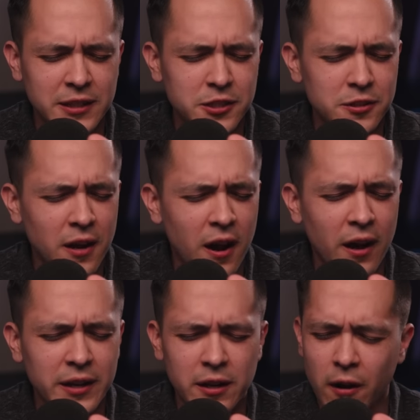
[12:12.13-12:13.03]
it's
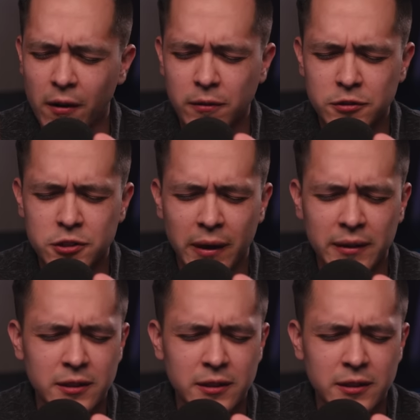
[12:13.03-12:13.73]
not in our own strength.